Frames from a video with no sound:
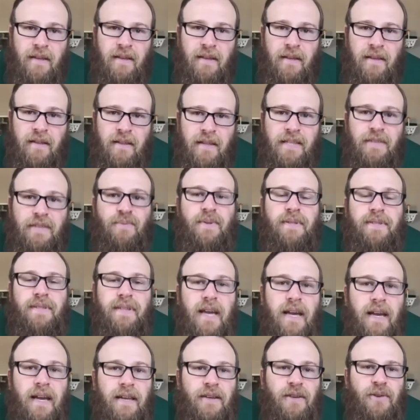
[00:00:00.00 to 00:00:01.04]
This was
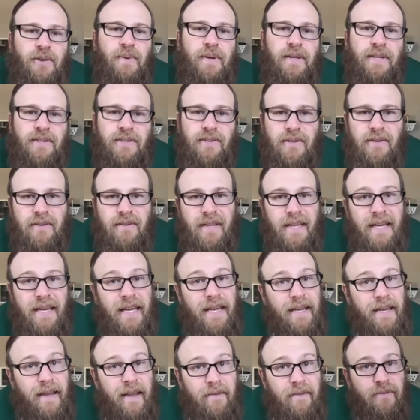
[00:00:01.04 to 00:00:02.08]
done to ensure that I
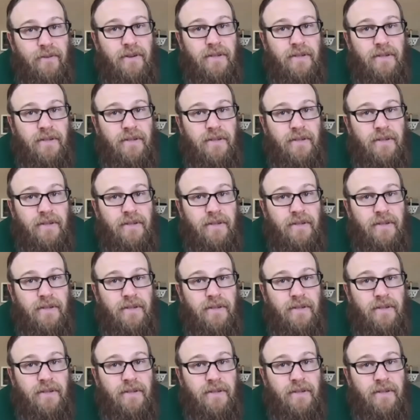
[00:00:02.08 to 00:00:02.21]
never